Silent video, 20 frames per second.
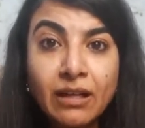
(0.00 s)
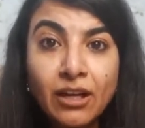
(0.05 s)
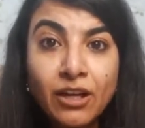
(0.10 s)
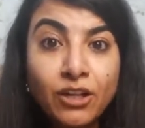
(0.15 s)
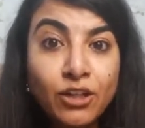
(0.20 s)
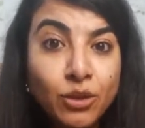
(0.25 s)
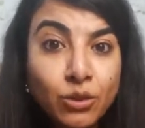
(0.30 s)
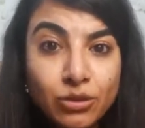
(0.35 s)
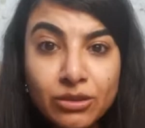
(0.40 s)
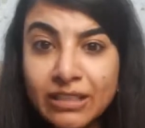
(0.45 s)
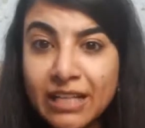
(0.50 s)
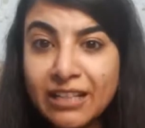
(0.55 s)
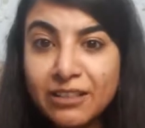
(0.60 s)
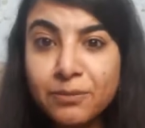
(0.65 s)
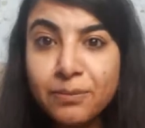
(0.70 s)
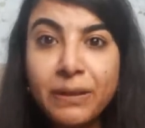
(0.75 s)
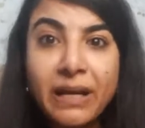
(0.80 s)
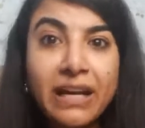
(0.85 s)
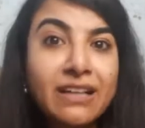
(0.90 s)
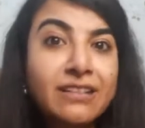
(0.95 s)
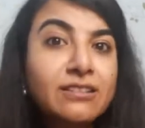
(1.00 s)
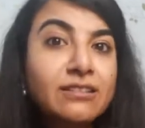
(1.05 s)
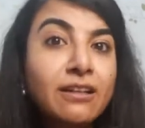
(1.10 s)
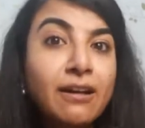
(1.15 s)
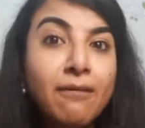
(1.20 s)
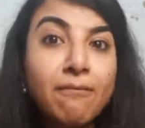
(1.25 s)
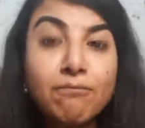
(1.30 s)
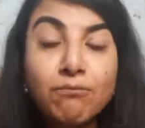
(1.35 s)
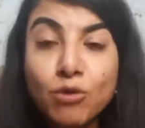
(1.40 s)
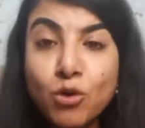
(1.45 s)
Use that space,
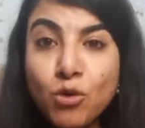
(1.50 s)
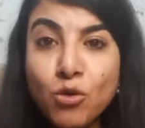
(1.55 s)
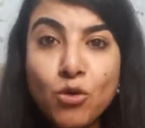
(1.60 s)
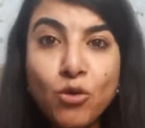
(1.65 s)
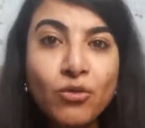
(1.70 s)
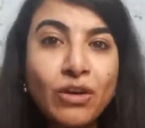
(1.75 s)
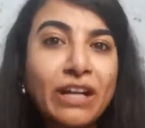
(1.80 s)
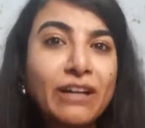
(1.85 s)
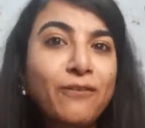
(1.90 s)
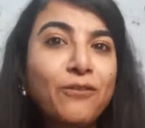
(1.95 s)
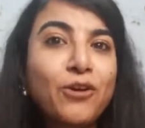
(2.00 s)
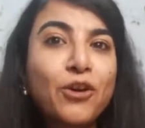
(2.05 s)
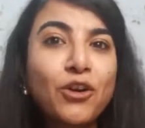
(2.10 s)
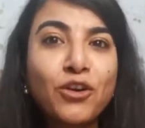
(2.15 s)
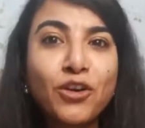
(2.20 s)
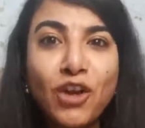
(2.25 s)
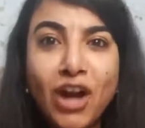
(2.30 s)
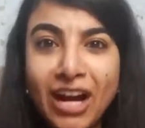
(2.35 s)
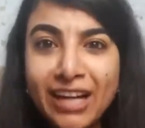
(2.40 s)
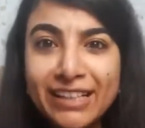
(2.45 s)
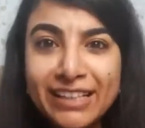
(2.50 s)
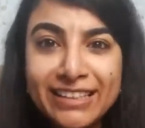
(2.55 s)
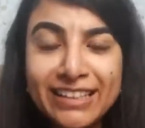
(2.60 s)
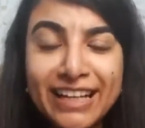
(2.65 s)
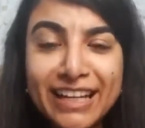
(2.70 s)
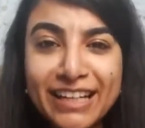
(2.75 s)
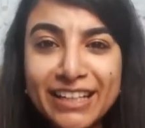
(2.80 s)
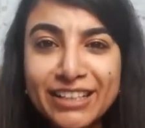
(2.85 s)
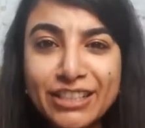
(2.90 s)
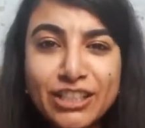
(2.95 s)
move. And if you're not in the
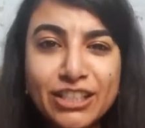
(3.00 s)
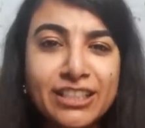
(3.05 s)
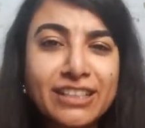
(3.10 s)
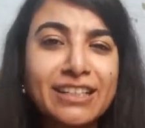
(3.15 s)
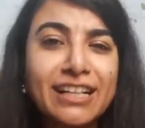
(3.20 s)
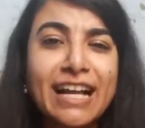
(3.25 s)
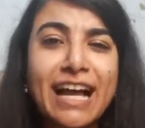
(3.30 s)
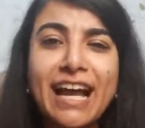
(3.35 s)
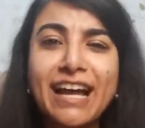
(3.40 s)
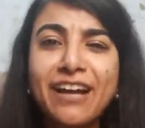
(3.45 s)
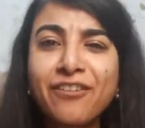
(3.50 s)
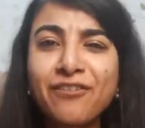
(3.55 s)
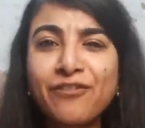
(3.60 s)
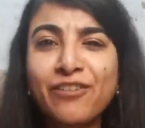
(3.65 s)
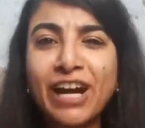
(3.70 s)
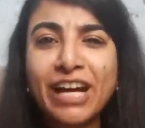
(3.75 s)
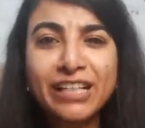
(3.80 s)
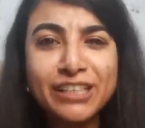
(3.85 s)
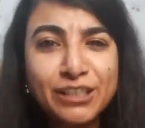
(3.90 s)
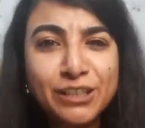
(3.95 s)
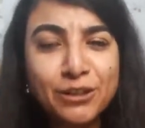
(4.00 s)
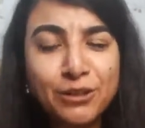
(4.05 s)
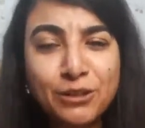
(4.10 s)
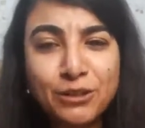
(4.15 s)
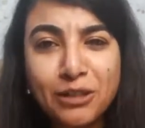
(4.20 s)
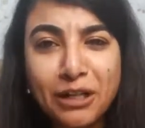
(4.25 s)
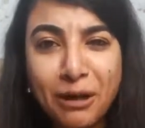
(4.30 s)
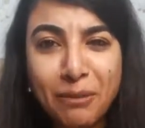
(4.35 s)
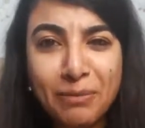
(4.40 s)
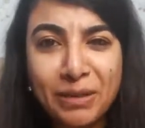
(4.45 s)
inner circle, I invite you to
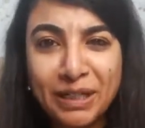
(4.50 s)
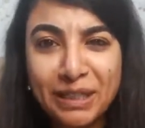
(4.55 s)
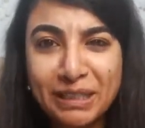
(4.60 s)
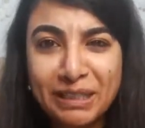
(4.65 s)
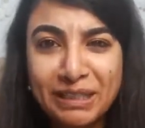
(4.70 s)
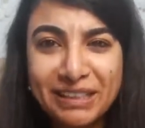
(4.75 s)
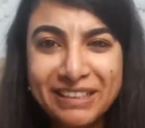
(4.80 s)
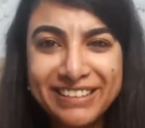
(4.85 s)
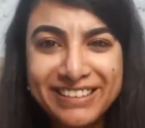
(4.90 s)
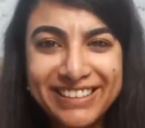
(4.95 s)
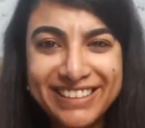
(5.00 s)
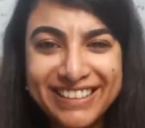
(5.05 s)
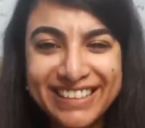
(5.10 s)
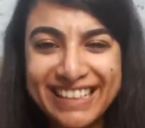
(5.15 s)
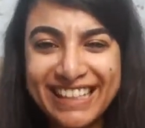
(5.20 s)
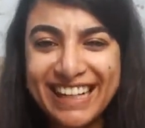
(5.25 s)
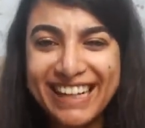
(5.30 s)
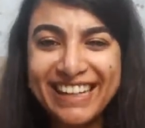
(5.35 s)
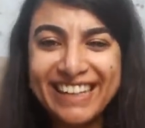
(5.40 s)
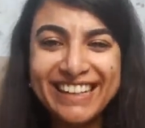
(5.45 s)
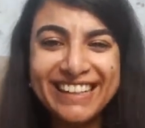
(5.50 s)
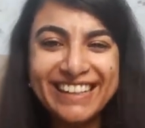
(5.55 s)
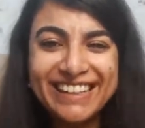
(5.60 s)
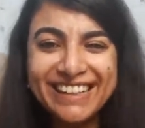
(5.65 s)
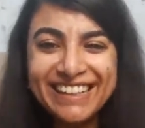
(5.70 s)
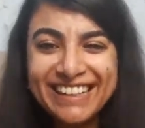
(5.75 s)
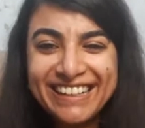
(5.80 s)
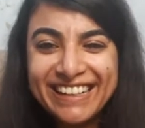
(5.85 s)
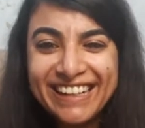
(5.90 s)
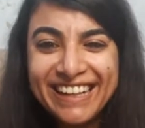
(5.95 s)
come in. Okay?
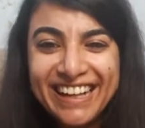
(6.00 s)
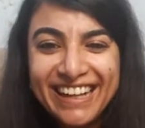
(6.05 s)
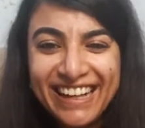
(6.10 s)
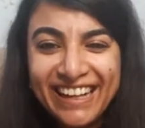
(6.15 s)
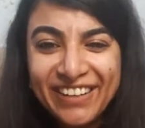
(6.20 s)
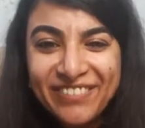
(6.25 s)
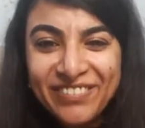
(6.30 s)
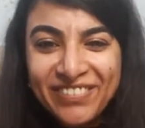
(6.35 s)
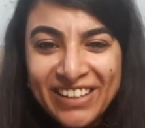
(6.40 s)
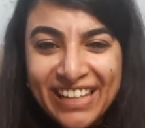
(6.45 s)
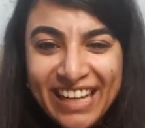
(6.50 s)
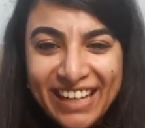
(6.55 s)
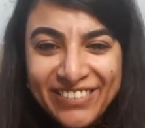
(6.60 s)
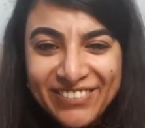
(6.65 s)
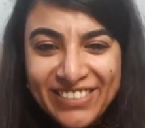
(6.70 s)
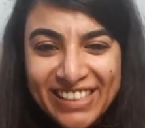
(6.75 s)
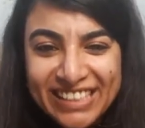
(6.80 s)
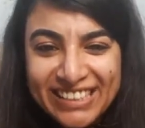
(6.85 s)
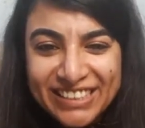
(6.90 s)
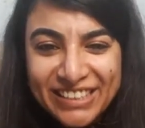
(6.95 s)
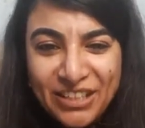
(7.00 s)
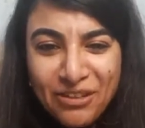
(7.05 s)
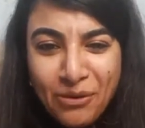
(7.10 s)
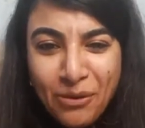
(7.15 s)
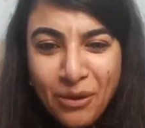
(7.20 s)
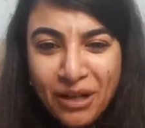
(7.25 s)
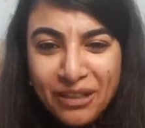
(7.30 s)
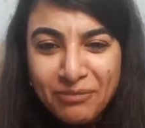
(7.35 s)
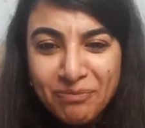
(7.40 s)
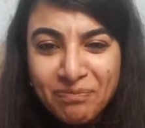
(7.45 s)
Let me see
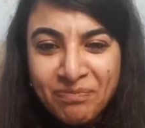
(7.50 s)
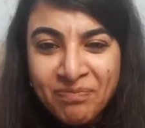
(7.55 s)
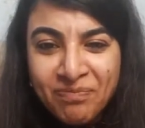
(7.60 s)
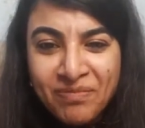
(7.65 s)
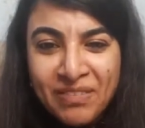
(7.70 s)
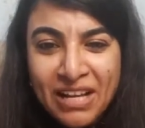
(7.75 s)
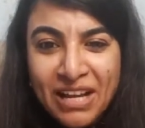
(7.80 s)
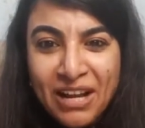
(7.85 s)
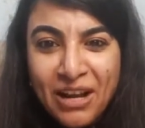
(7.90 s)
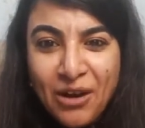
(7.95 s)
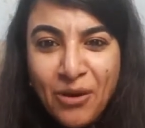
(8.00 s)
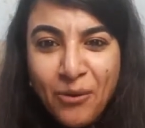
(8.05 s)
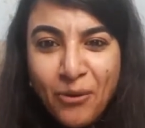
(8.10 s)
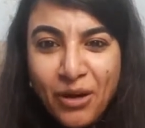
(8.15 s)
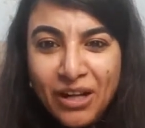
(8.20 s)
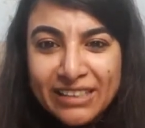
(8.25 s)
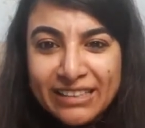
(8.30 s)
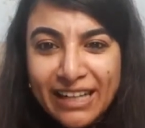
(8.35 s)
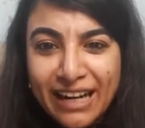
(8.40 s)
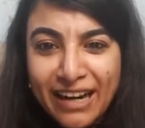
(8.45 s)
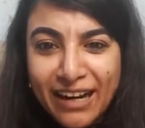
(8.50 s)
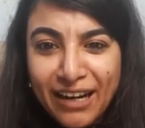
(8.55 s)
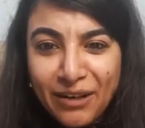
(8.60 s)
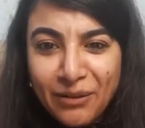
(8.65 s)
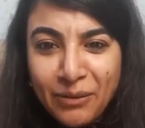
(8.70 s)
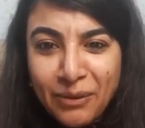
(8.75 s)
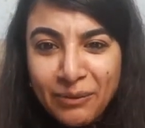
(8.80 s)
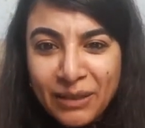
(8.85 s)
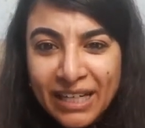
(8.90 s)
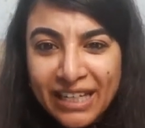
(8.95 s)
what our
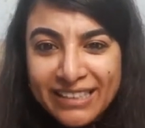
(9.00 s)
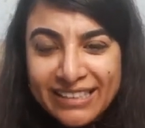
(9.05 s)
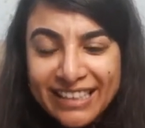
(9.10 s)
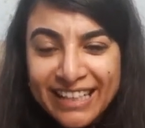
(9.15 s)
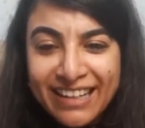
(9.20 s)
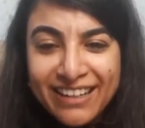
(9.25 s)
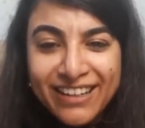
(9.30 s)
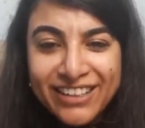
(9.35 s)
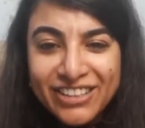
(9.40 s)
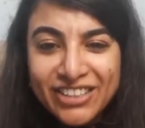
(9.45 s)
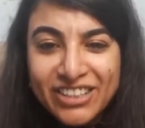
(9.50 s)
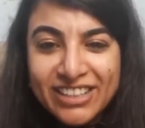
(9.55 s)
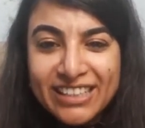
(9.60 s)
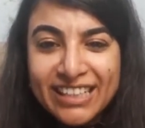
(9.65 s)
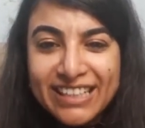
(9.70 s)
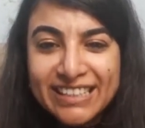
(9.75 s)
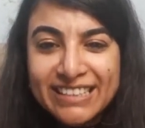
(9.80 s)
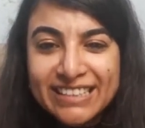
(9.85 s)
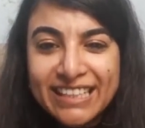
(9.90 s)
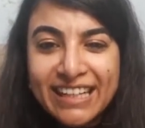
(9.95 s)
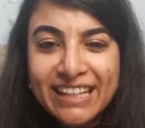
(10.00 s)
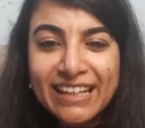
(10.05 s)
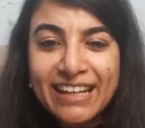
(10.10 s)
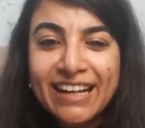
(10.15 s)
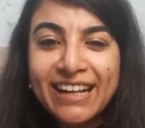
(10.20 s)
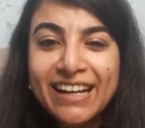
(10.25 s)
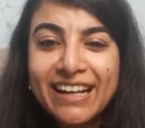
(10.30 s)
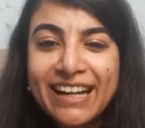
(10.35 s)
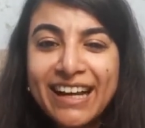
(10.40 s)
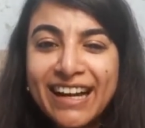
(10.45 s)
women are saying. Harshita is saying,
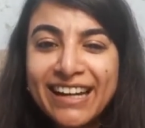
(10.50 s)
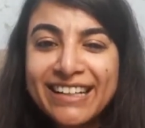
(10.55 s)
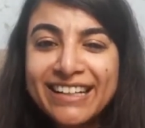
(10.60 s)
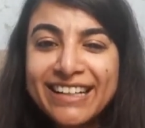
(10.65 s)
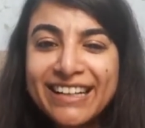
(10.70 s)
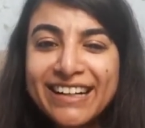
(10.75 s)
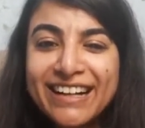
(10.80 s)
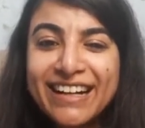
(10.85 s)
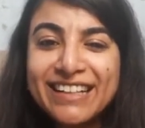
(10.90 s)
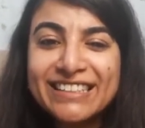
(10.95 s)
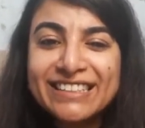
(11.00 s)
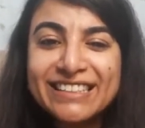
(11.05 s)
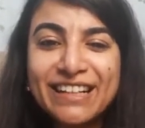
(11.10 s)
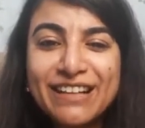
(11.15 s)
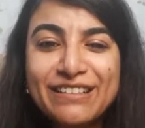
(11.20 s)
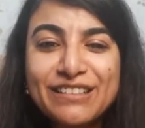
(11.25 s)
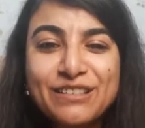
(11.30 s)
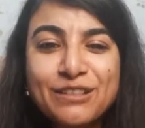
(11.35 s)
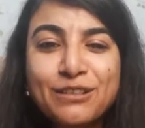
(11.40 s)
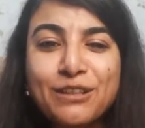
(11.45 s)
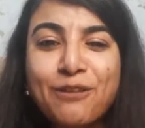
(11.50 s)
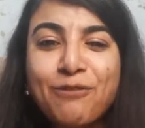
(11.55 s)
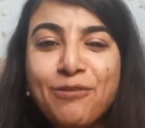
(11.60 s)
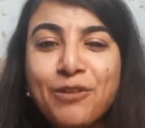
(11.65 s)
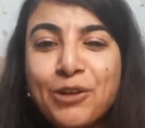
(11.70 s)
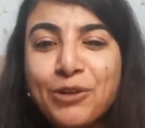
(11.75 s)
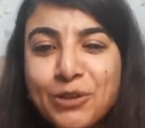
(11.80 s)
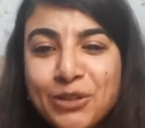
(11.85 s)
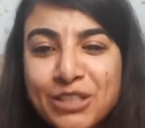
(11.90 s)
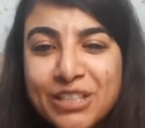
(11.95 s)
aligning ourselves to the
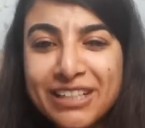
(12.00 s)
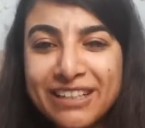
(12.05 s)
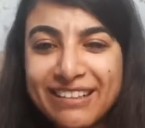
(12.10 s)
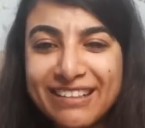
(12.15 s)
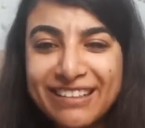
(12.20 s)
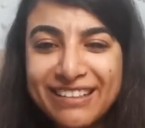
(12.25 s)
future.